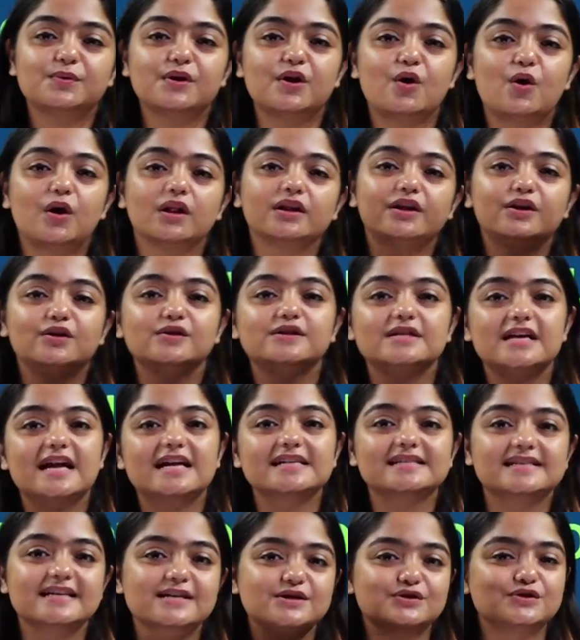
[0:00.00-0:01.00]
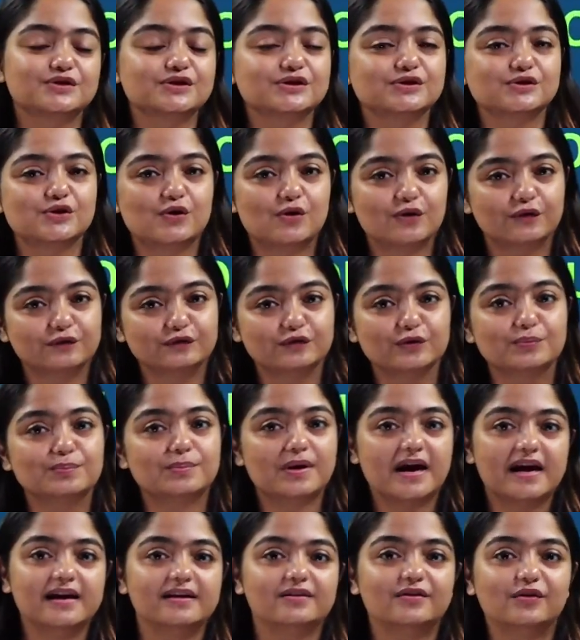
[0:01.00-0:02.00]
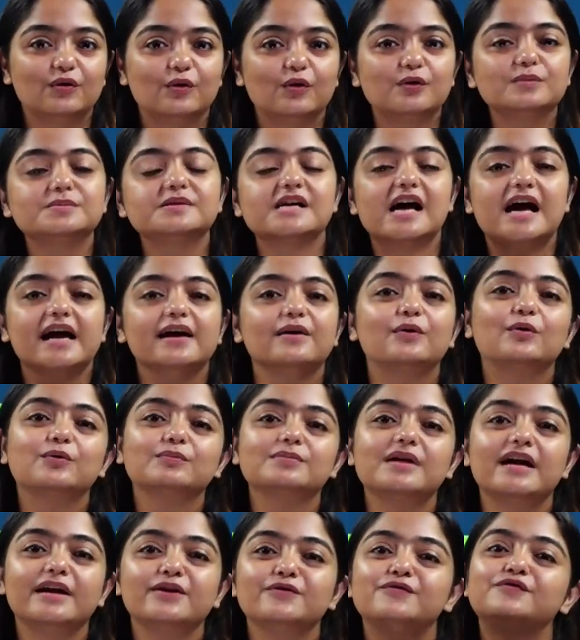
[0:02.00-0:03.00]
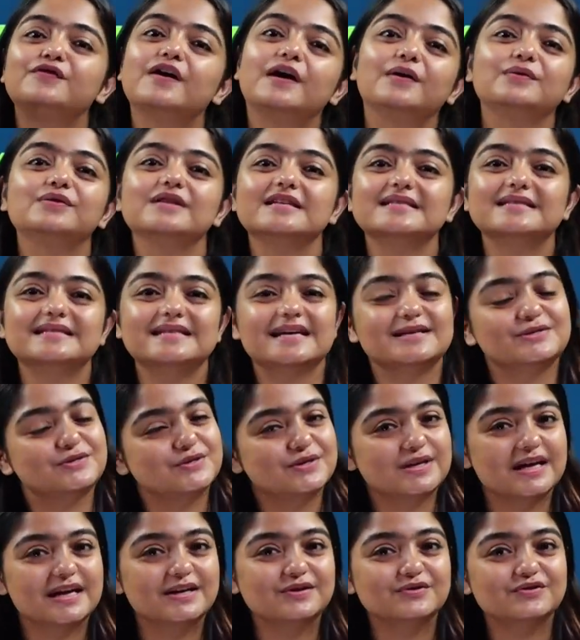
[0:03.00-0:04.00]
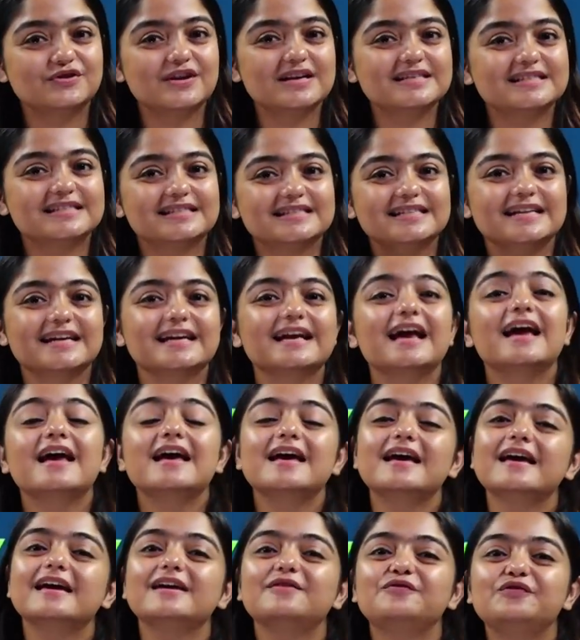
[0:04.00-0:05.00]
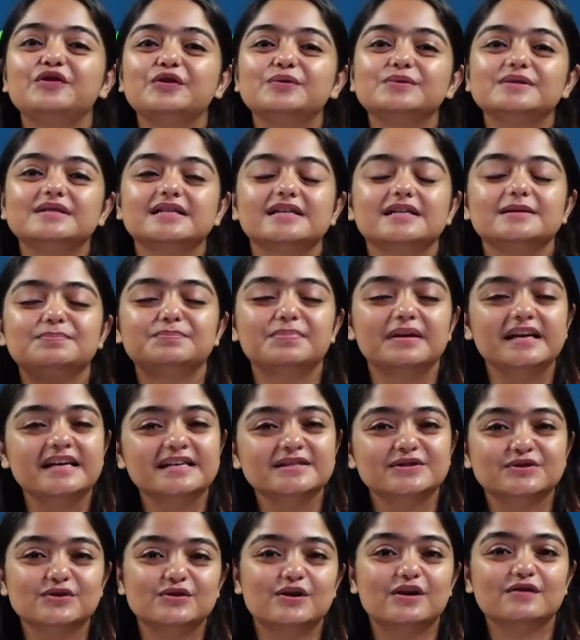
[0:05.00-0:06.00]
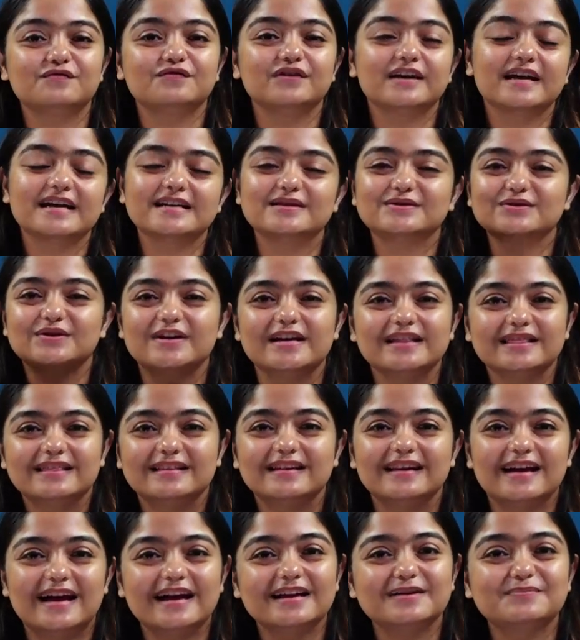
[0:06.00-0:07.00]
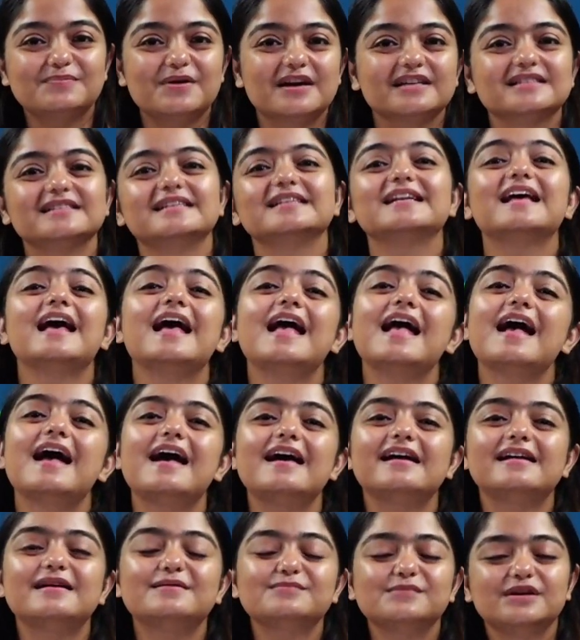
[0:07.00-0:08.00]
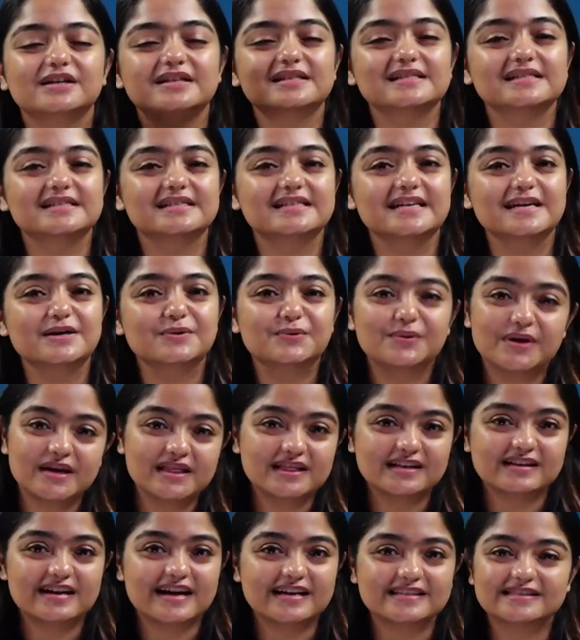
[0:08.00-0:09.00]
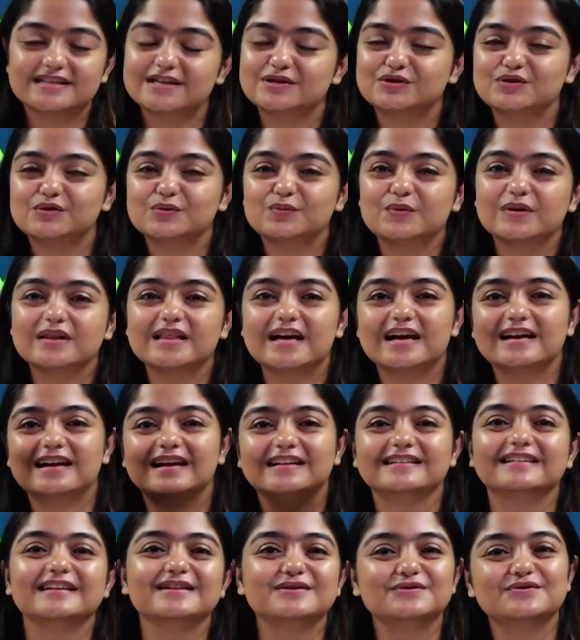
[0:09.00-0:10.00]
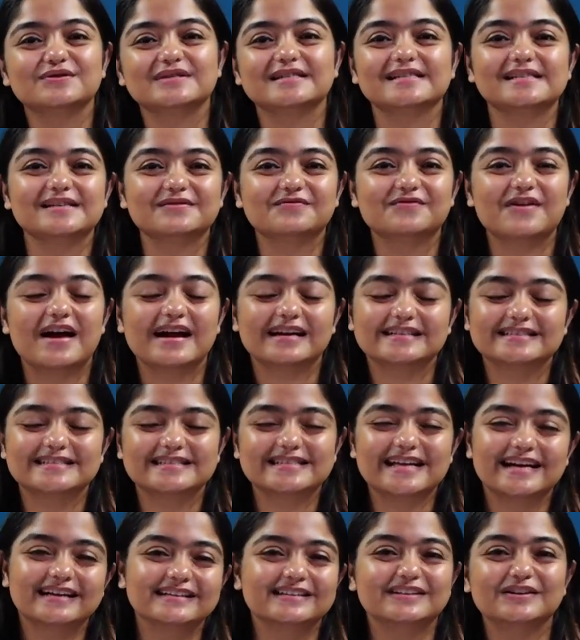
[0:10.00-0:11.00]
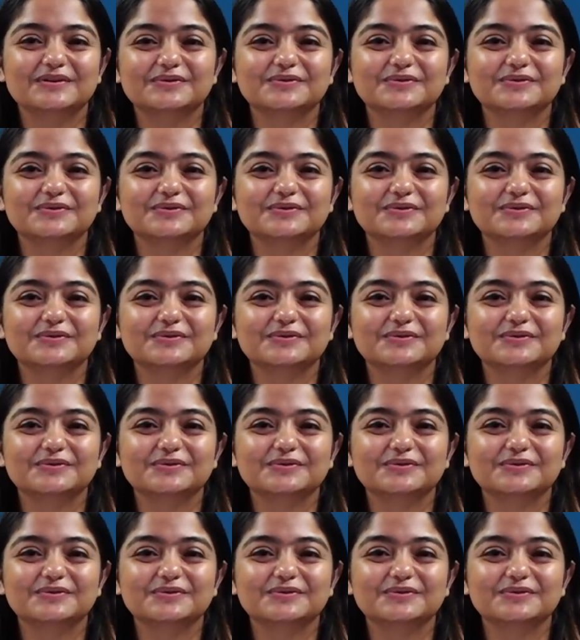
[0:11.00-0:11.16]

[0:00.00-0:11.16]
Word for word: were all the utilizations of the microbes. I hope that you found this session interesting. If you did, please do not forget to hit the like button and I'm going to see you in the next session with another interesting facts. Thank